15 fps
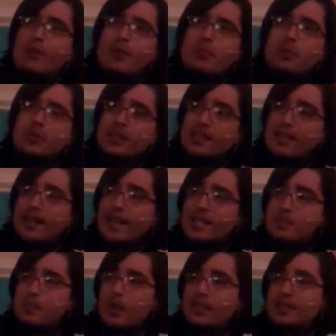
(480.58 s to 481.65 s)
me put that
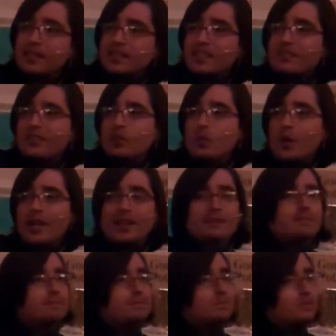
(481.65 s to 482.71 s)
aspect in a different way.
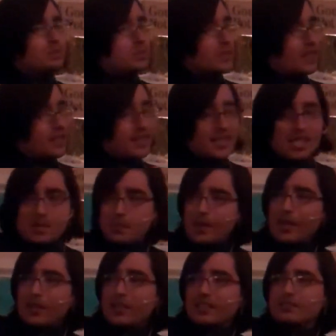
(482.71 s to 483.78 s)
The
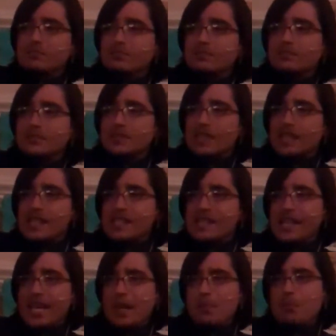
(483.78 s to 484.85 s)
spirit is
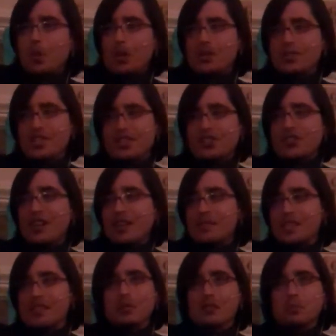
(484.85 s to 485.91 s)
the impulse that drives
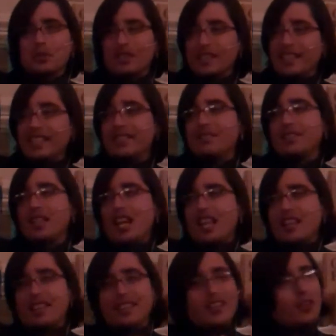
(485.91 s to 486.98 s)
us to believe
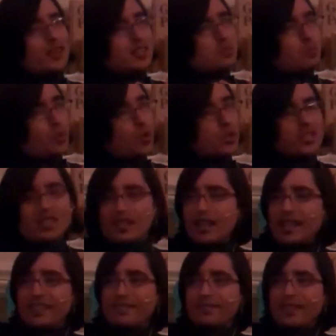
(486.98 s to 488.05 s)
that there is more to
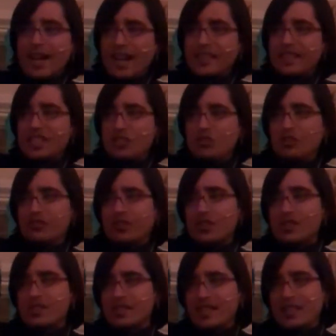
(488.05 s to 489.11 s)
life and the
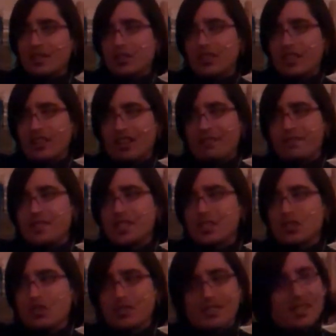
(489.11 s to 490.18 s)
universe than our
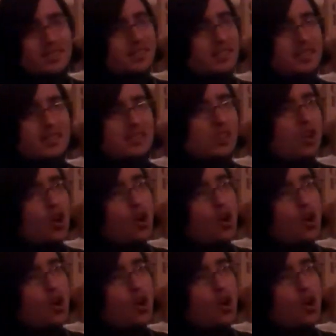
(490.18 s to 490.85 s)
physical senses